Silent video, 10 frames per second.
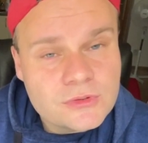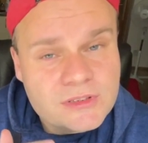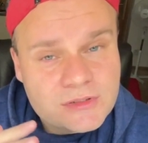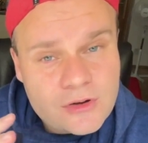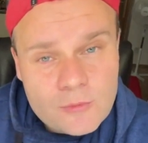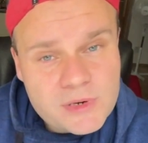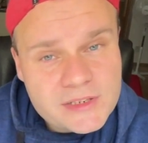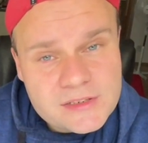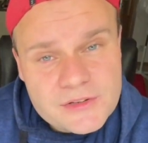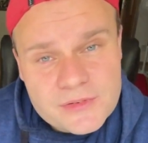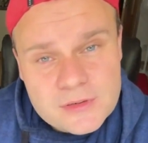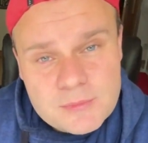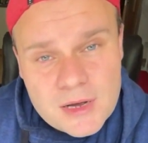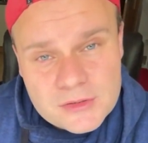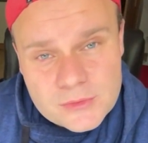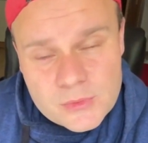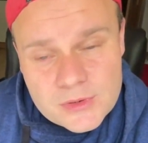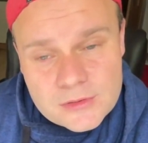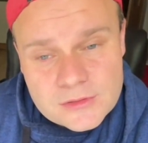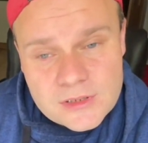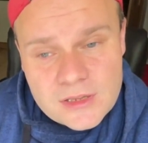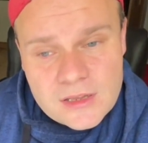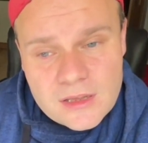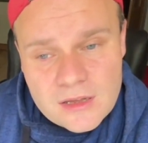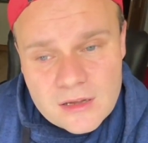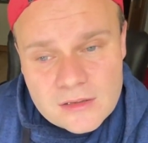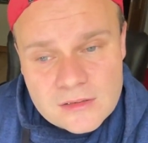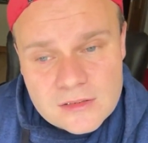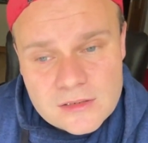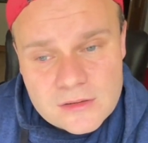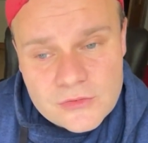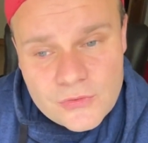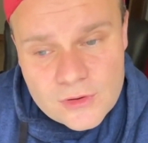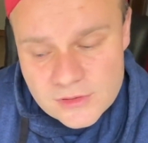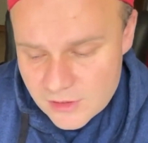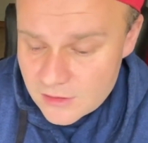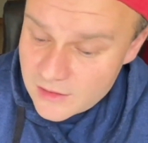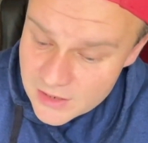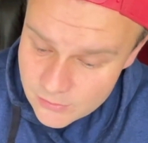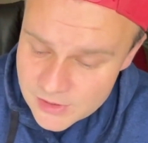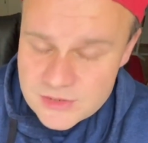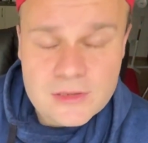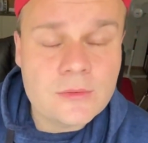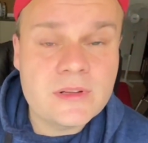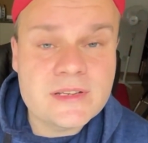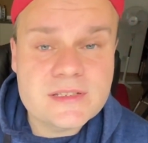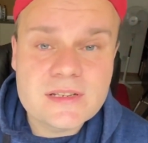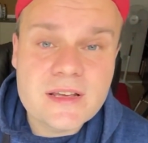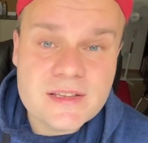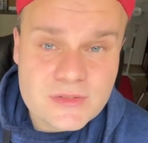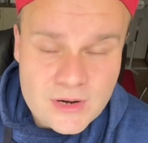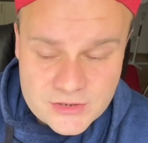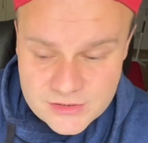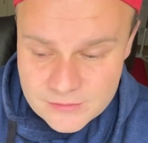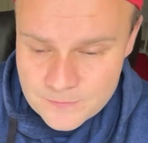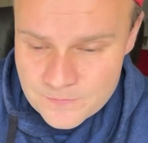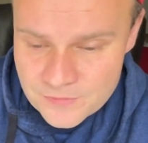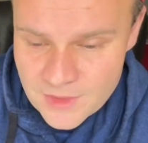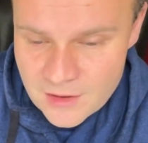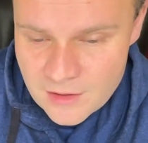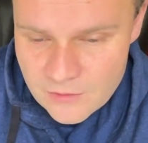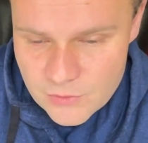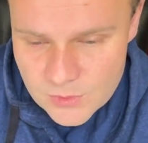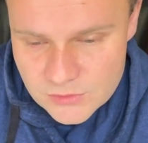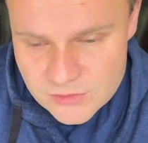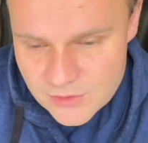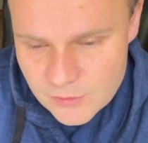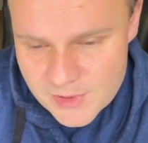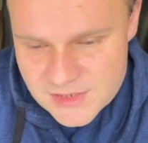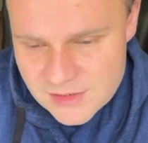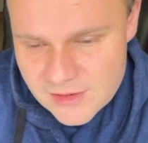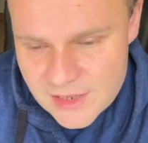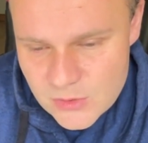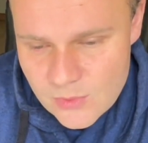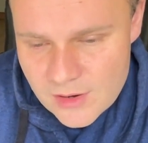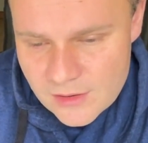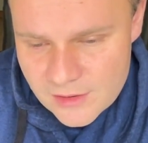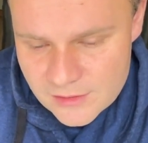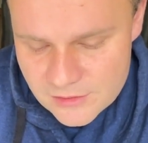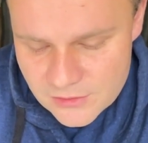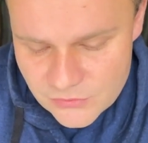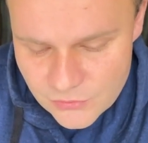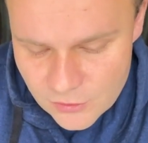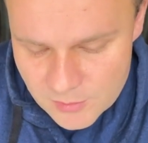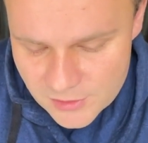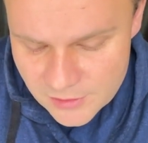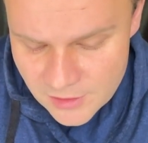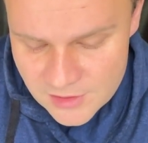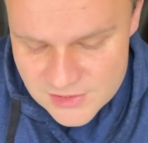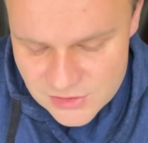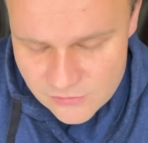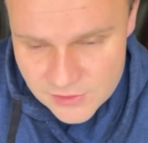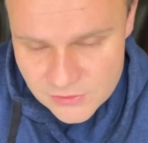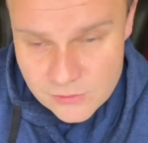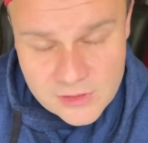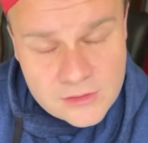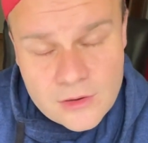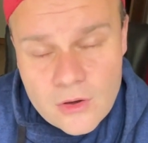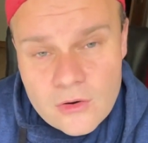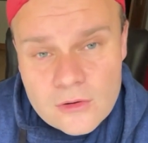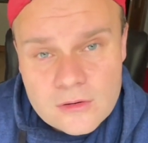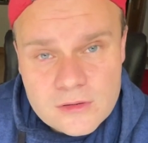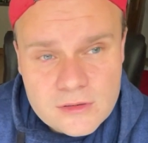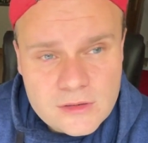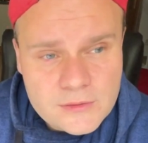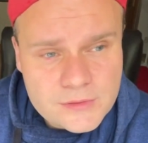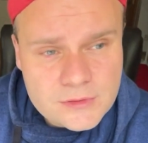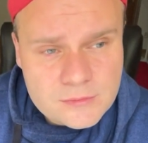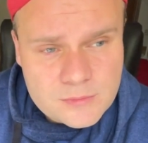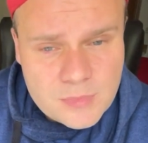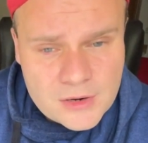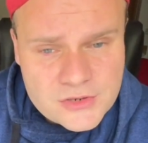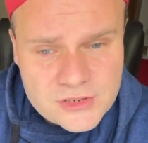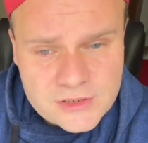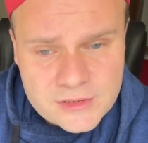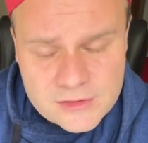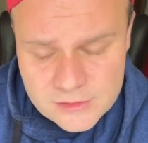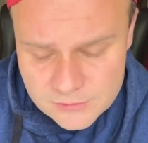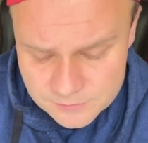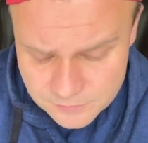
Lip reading: a completely different part of the world, and the fourth language on our list is Russian. If you want to travel basically anywhere in the former Soviet Union or even partially the